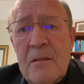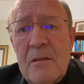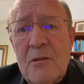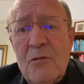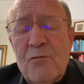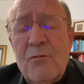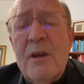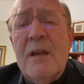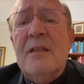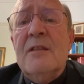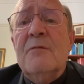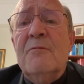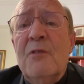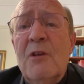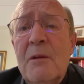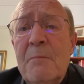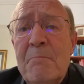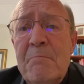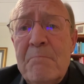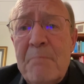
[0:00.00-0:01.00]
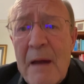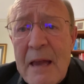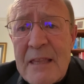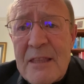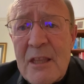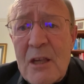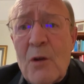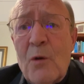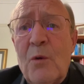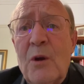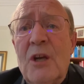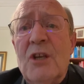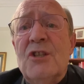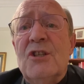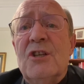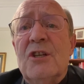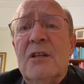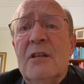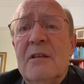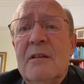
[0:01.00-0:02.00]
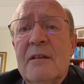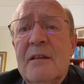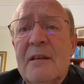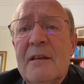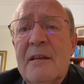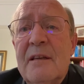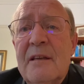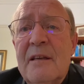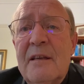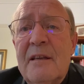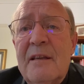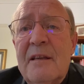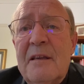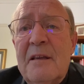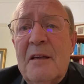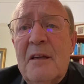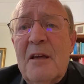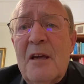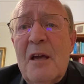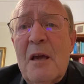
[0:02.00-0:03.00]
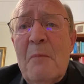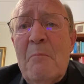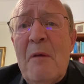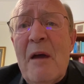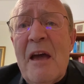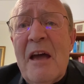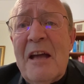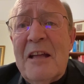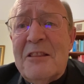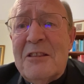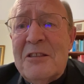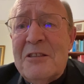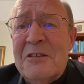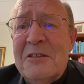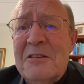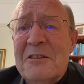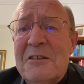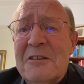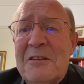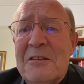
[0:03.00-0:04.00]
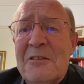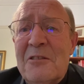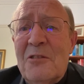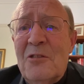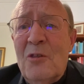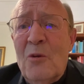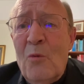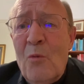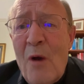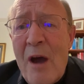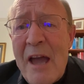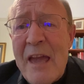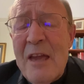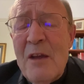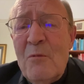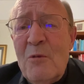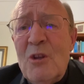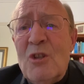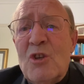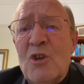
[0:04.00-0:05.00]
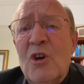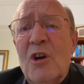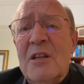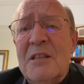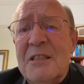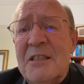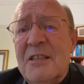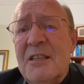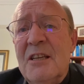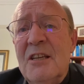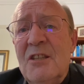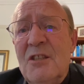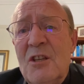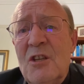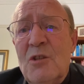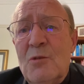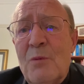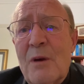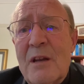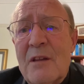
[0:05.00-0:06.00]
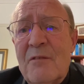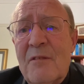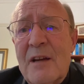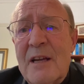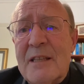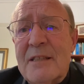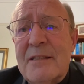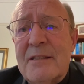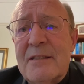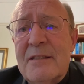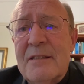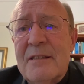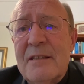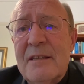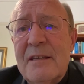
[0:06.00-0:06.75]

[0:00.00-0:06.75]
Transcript: It's raised a very basic question about the way in which God sees each one of us.